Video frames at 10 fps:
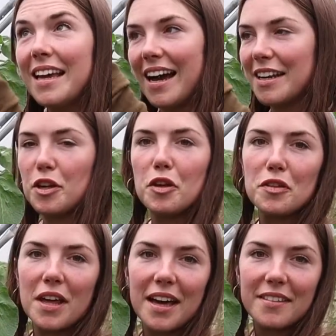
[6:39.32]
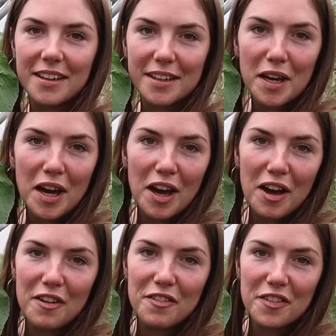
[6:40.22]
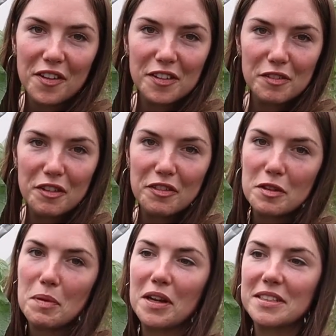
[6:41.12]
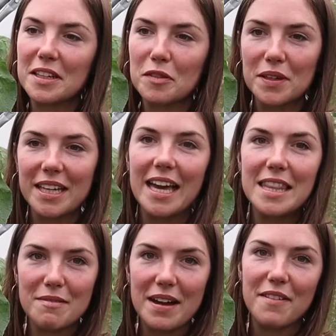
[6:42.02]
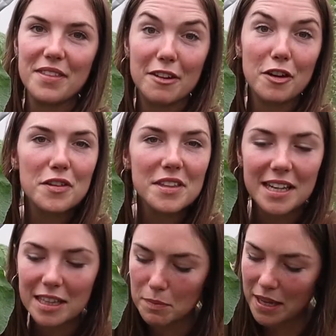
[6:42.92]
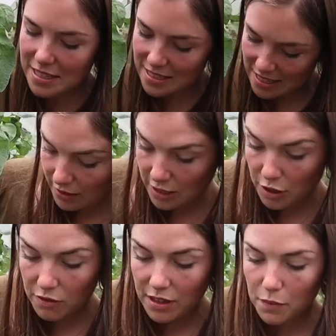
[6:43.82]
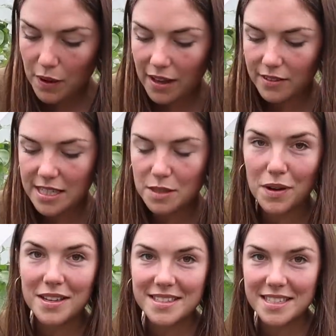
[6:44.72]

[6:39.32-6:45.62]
I knew that the curve on the roof of the polytunnel would get in the way of their growth a little bit. They're doing really well, these ones.